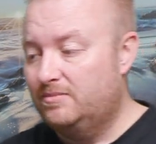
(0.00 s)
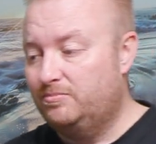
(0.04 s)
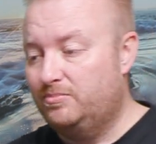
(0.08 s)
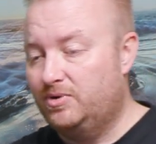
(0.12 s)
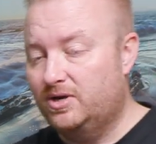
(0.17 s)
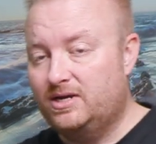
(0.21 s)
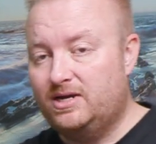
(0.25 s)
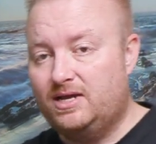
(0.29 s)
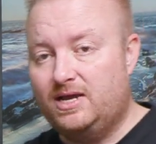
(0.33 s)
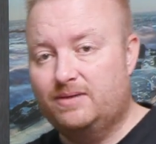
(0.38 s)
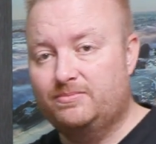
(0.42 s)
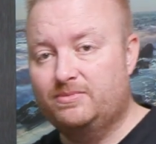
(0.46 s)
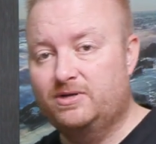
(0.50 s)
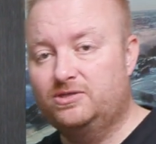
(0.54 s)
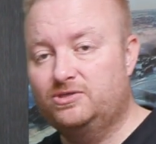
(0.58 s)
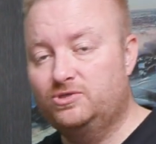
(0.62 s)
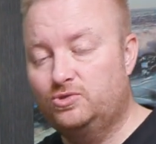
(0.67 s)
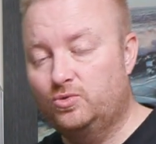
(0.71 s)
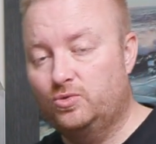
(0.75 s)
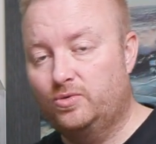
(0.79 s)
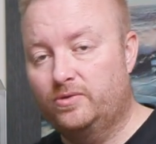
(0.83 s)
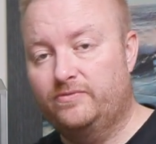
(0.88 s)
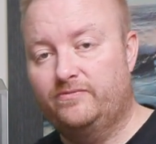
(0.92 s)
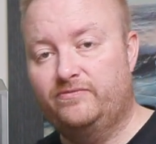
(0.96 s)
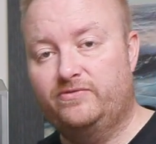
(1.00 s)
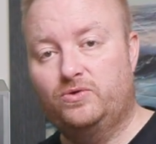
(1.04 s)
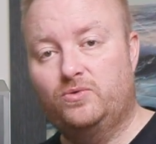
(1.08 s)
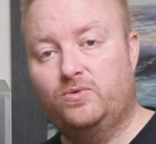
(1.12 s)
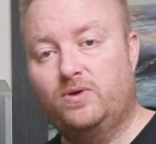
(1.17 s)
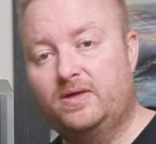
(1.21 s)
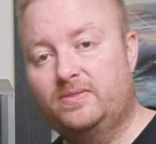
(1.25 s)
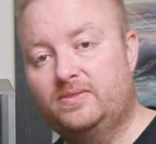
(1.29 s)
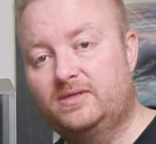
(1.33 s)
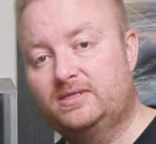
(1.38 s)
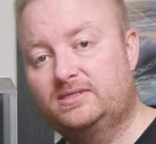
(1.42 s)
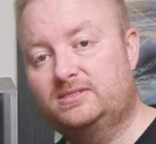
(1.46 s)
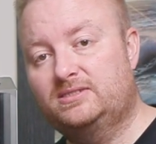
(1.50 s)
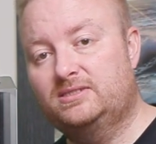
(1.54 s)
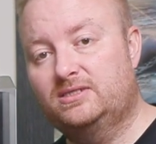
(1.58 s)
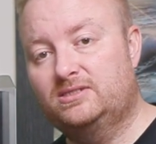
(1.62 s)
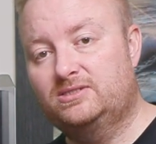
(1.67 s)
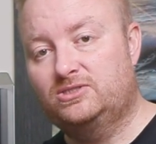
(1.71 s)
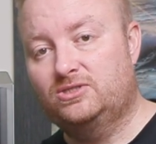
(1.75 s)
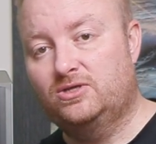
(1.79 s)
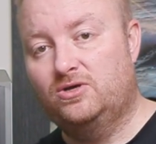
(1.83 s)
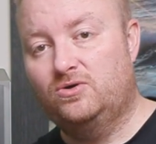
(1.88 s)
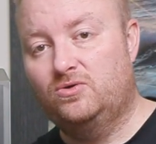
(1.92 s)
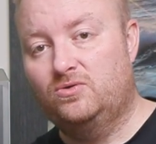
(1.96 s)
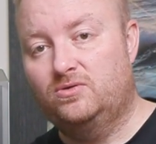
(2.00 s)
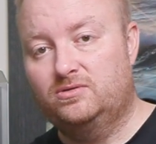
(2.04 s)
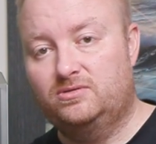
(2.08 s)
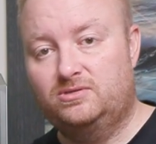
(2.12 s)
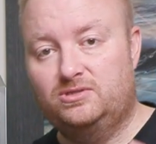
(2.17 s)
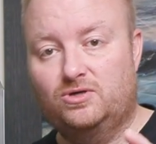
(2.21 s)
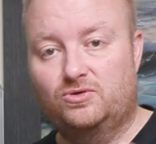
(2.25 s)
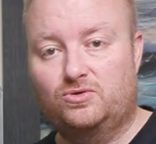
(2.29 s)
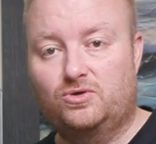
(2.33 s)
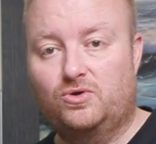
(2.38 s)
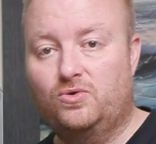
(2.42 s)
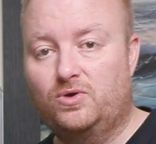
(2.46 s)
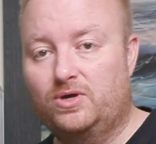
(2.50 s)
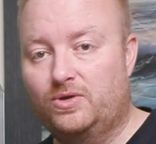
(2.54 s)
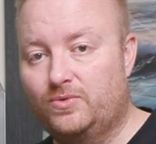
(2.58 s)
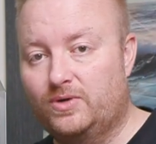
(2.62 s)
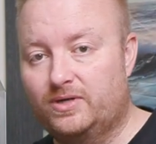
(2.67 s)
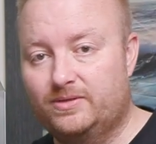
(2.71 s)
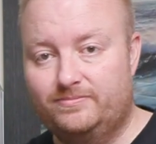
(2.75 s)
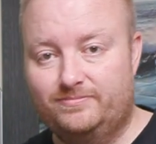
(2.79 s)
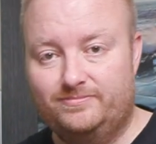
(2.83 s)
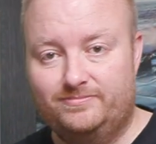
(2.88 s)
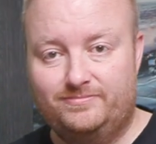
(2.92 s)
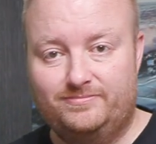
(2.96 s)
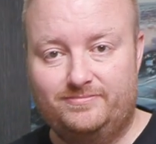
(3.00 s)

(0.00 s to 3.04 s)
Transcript: But I'm going to do a review on this, so don't go anywhere.